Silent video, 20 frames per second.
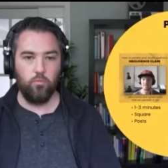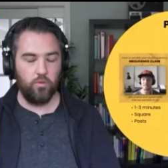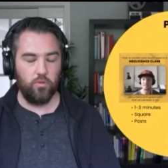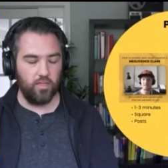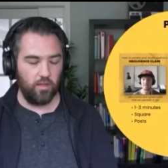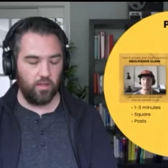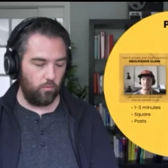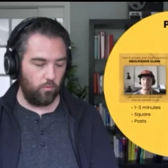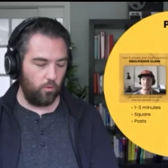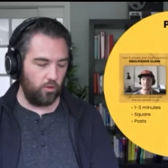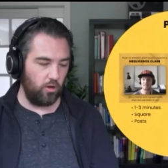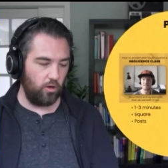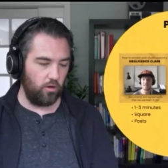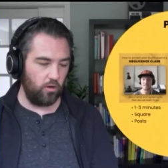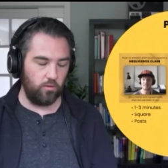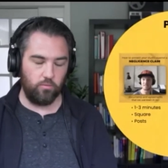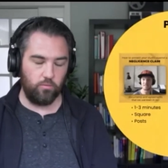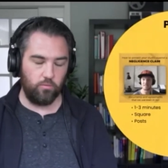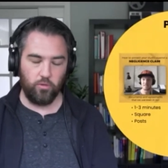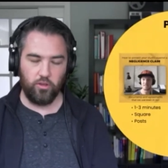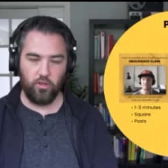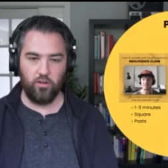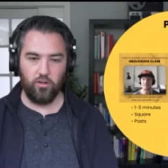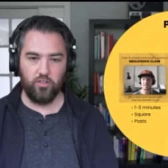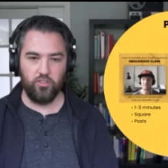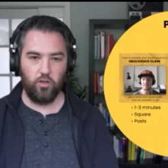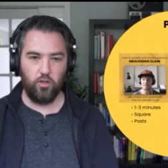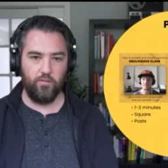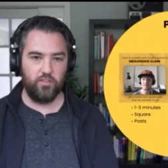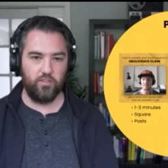th- with our with our
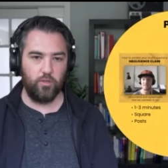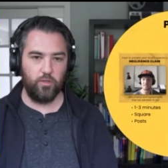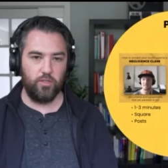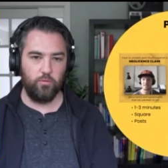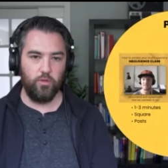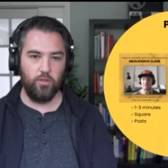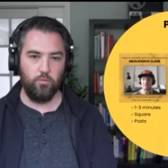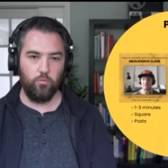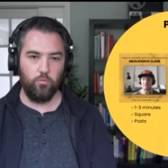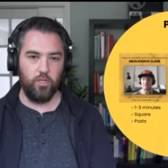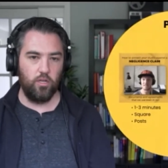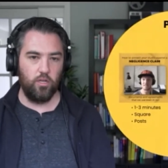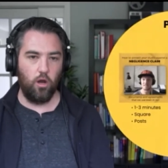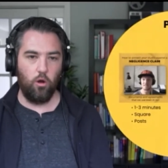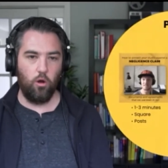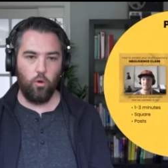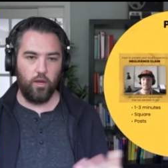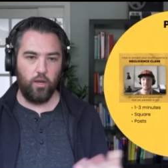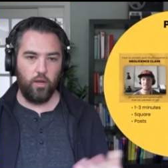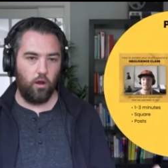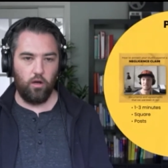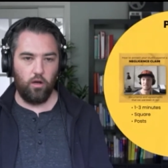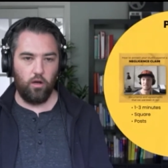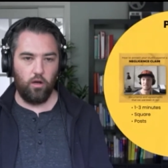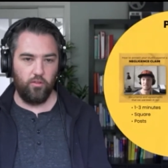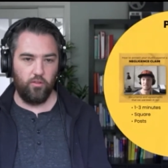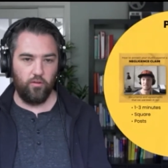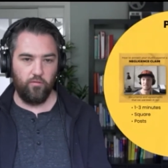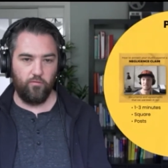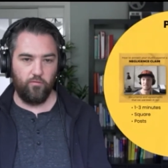service, we, we we know what all
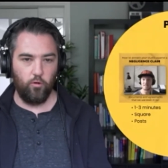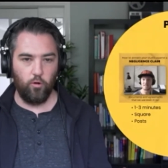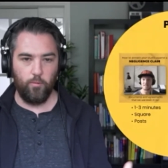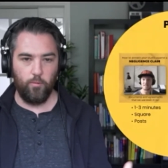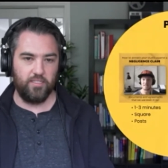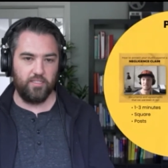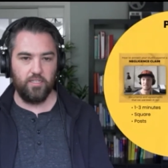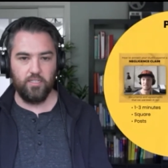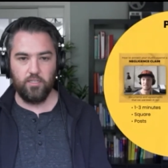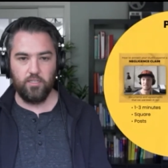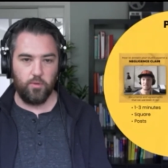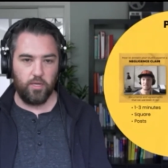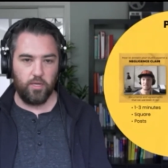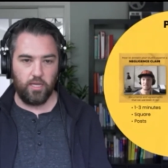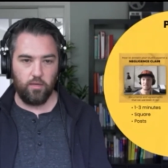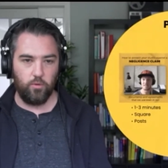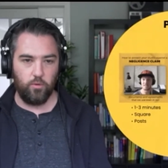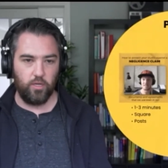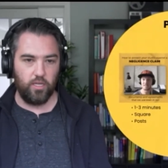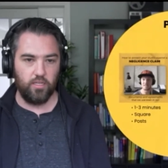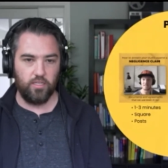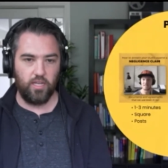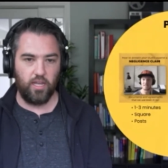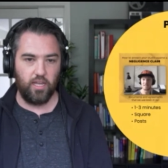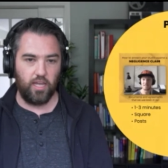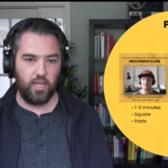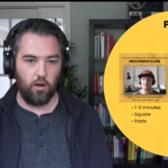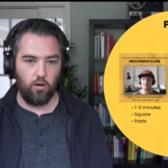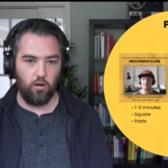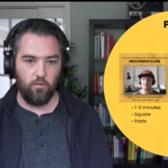the formats need to be. We can take
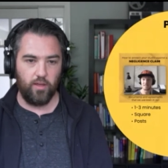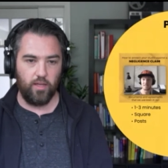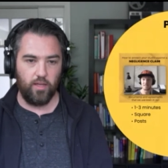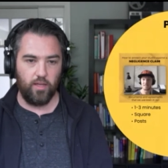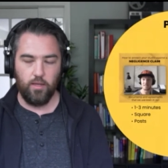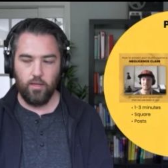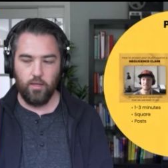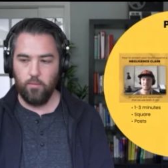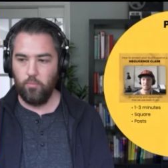care of it.